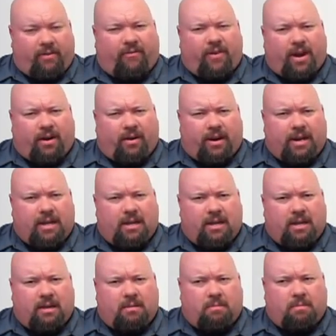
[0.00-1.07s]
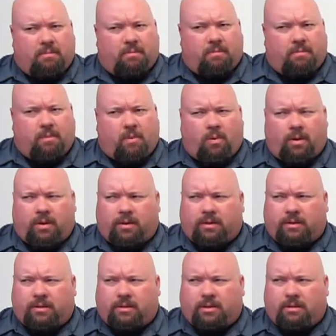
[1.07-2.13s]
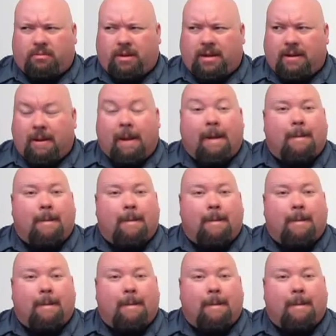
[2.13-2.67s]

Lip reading: very important to me.